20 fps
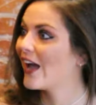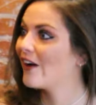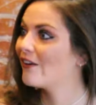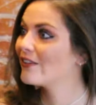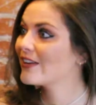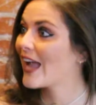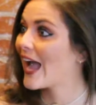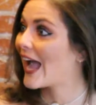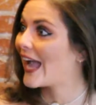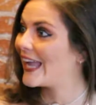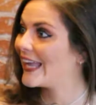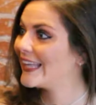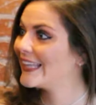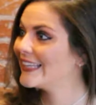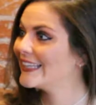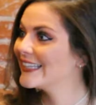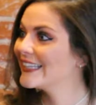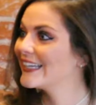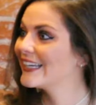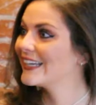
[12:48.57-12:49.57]

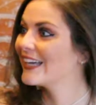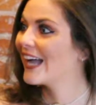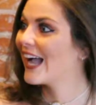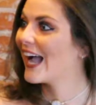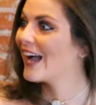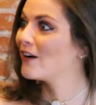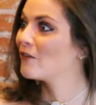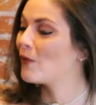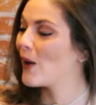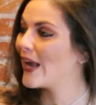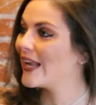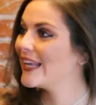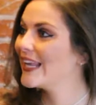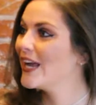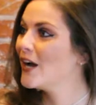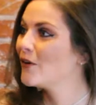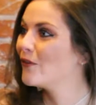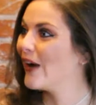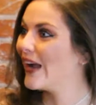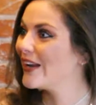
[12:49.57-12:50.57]
Okay.
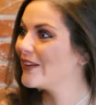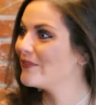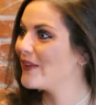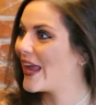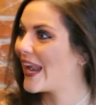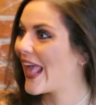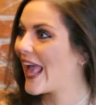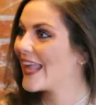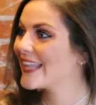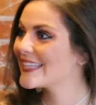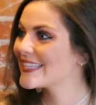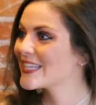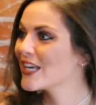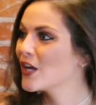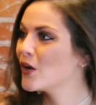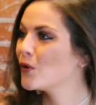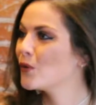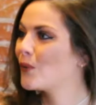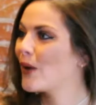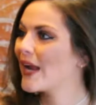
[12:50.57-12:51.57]
Wait
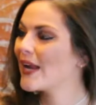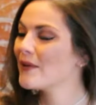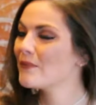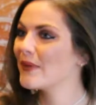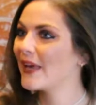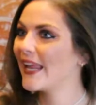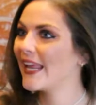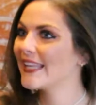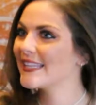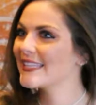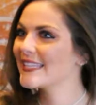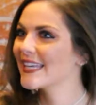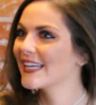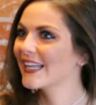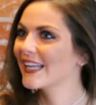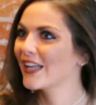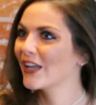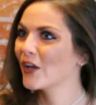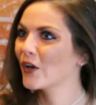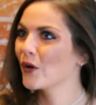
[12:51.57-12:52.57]
a minute.
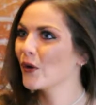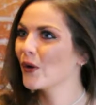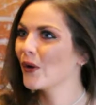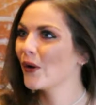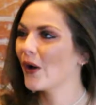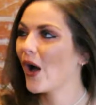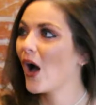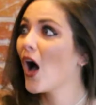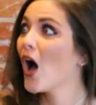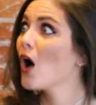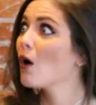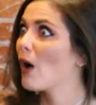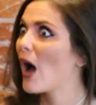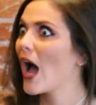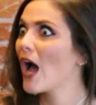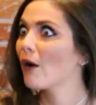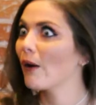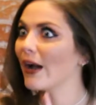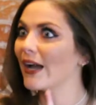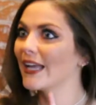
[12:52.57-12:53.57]

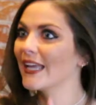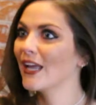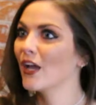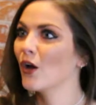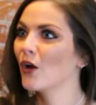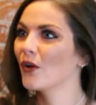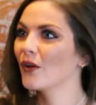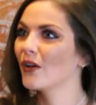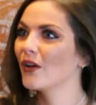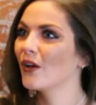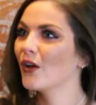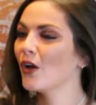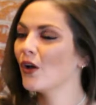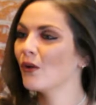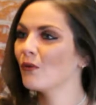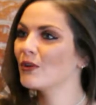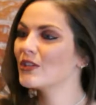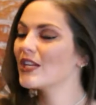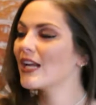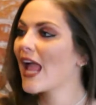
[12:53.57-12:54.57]
Oh.
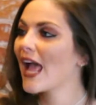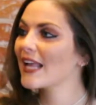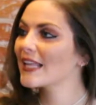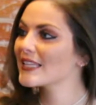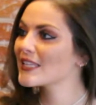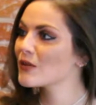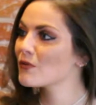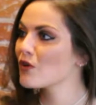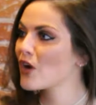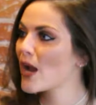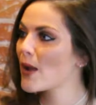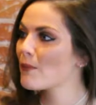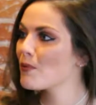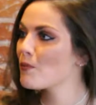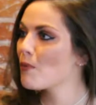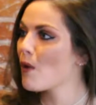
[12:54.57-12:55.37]
Would you like some grape